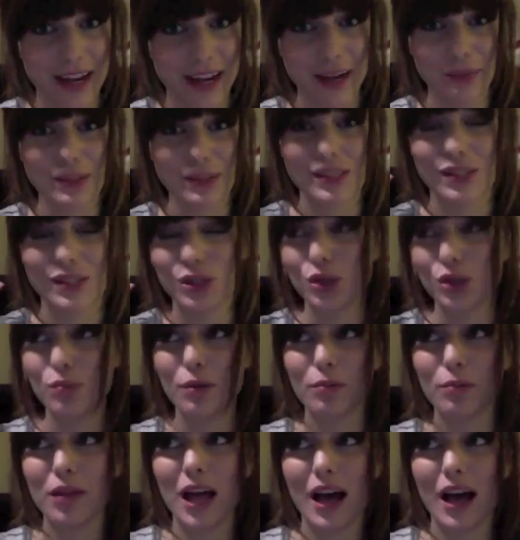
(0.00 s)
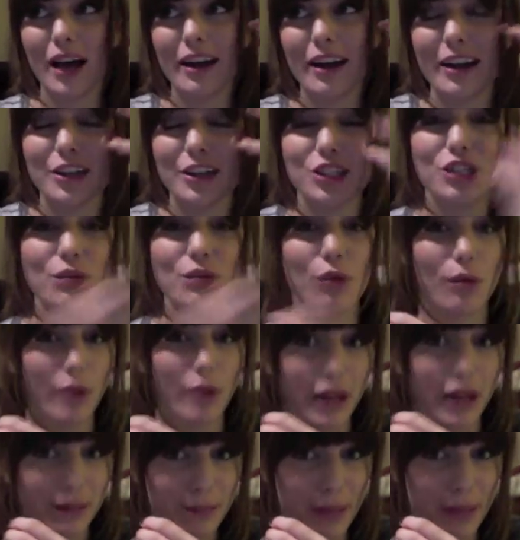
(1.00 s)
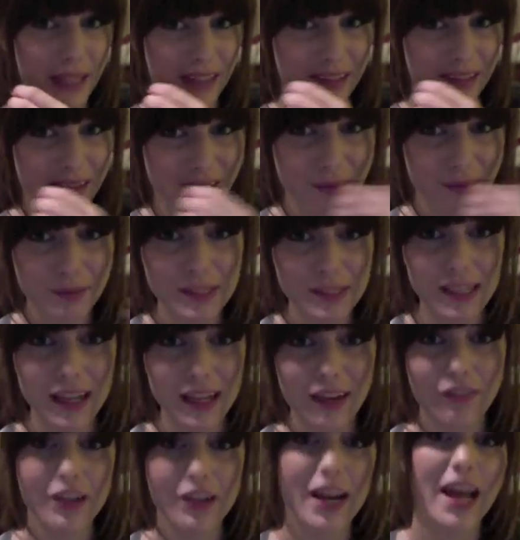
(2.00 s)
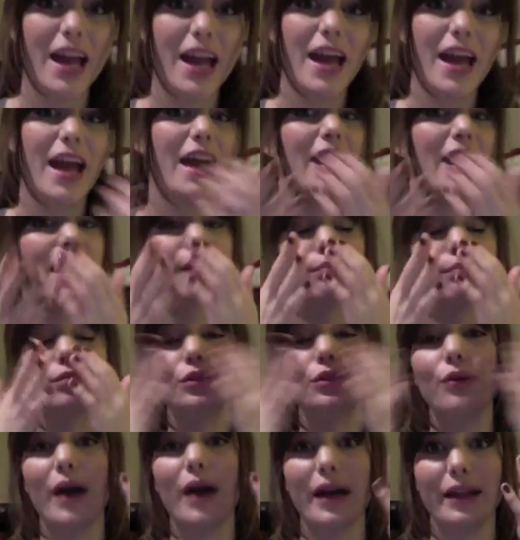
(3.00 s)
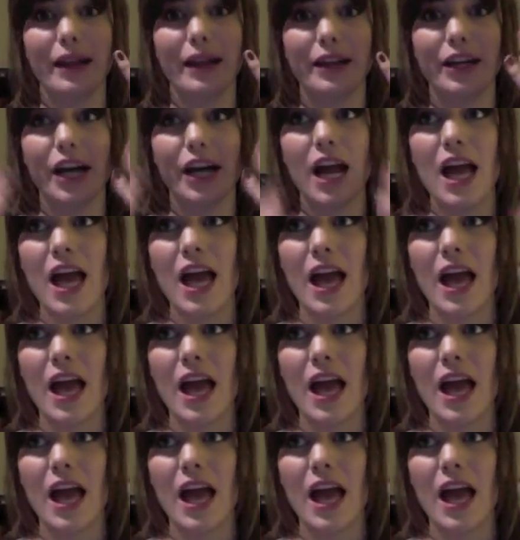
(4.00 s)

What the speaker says: and it was super blonde, and she wore bright pink lipstick every day and had blue eyeliner,